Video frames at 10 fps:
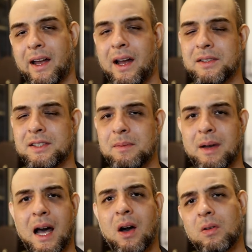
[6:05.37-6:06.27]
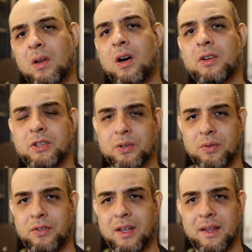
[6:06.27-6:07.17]
I asked him, how long do
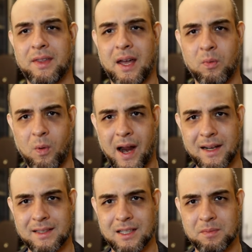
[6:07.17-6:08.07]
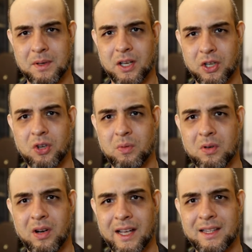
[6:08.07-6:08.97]
you think that wax has been
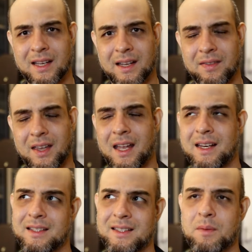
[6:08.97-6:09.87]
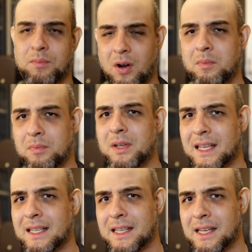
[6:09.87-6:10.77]
accumulating in there? And he said,
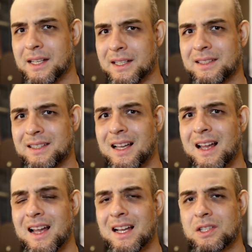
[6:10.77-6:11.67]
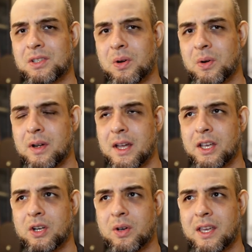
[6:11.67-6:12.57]
probably years. So,
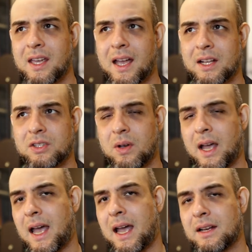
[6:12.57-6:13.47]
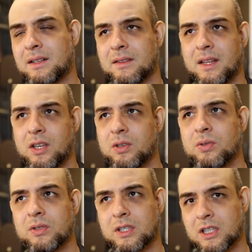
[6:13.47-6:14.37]
you know, he had to add, they
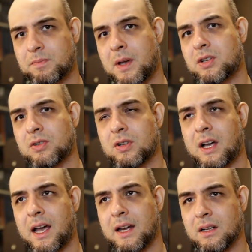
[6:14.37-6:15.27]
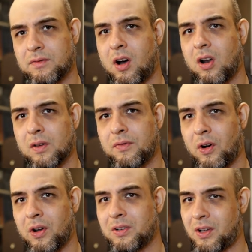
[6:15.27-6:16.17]
use a special kind of olive
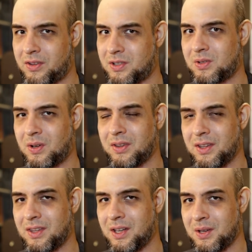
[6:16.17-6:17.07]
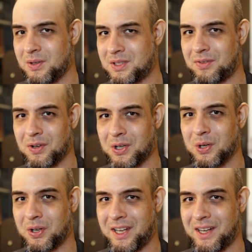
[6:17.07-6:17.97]
oil, not the sort that they use for
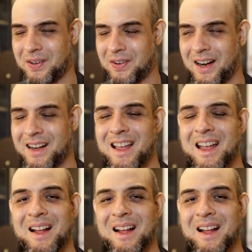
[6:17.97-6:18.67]
cooking, all right?